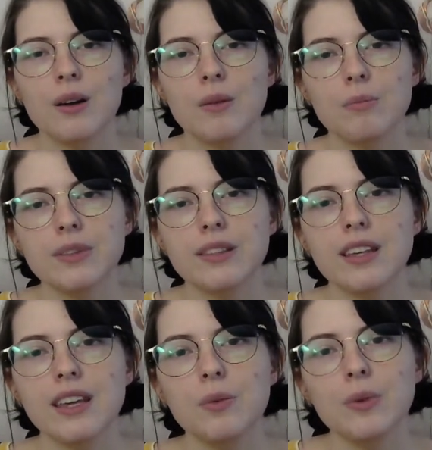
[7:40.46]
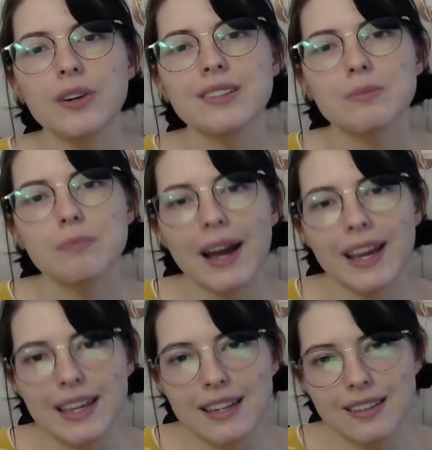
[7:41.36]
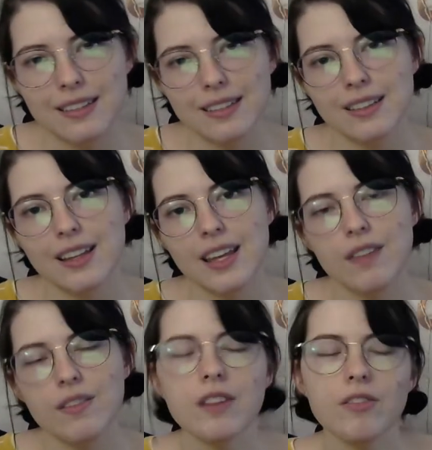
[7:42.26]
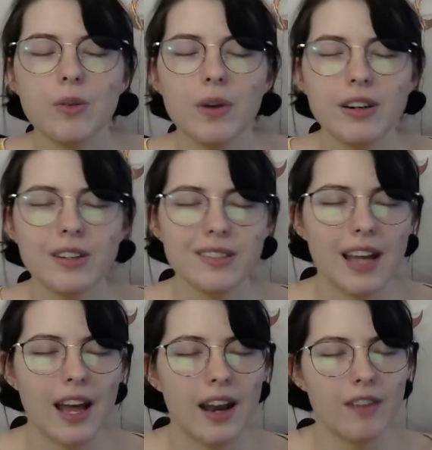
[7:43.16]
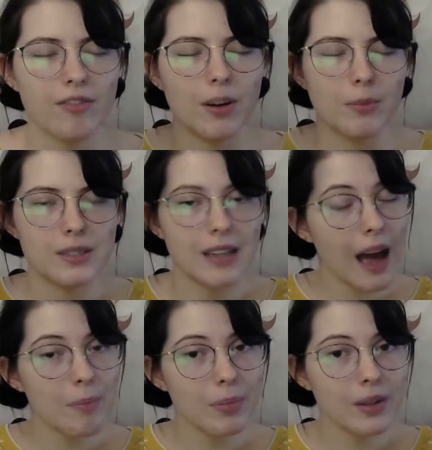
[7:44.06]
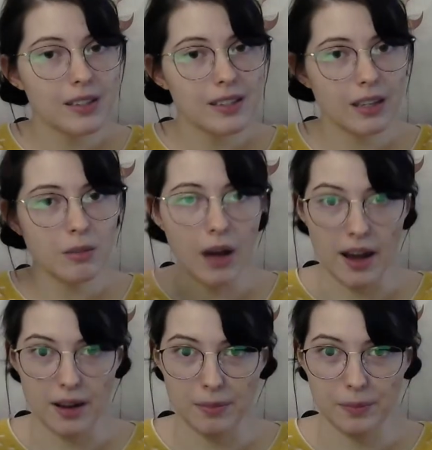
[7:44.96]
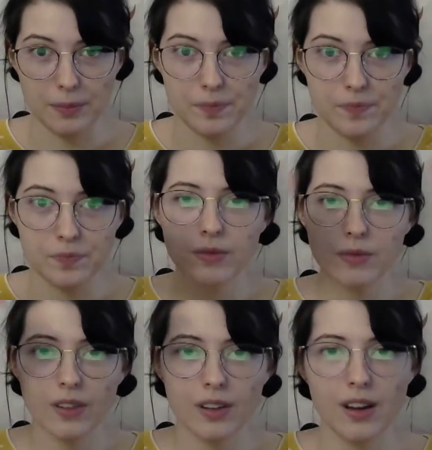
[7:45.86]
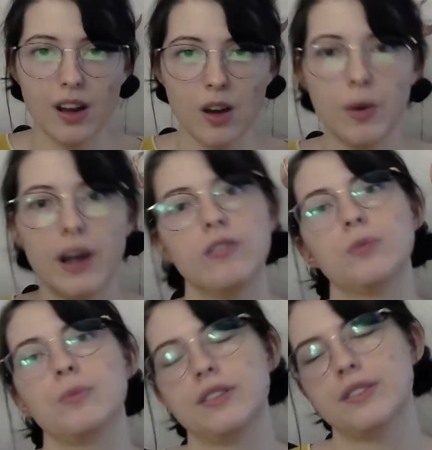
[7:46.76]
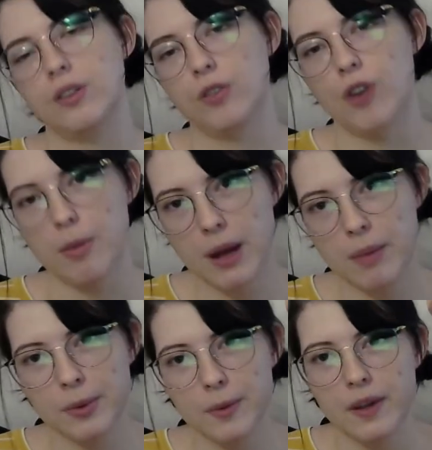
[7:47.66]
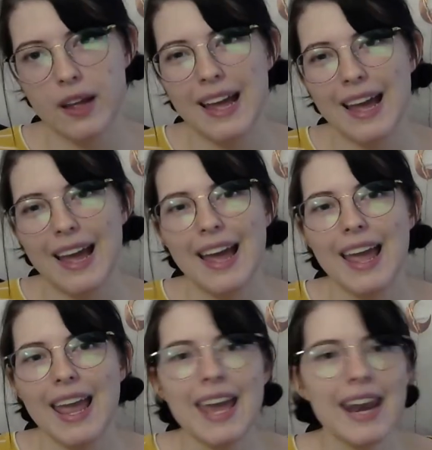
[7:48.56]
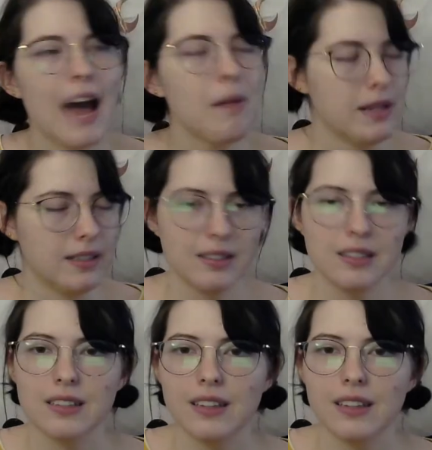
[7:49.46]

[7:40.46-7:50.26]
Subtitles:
But the key word is might. Even if you understand it from top to bottom, a white room will still crop up. It happens.